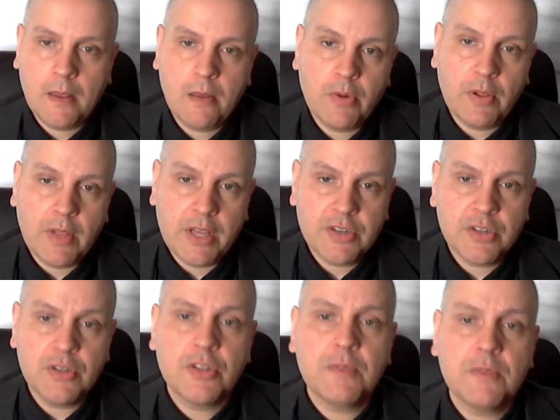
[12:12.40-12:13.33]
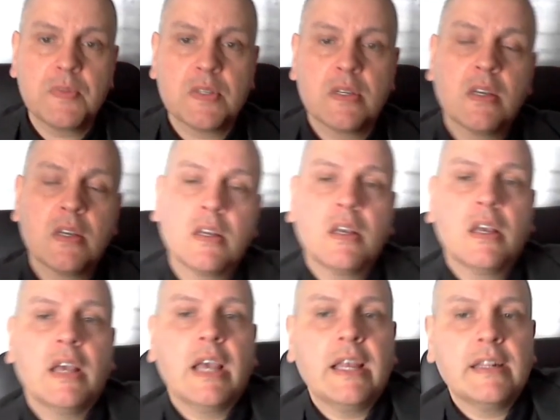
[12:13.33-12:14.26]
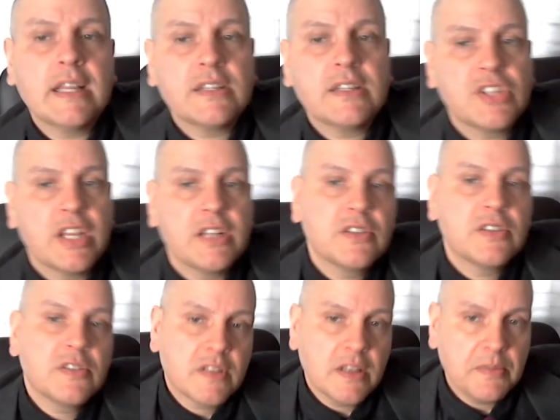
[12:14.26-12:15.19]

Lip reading: relationships, and that changes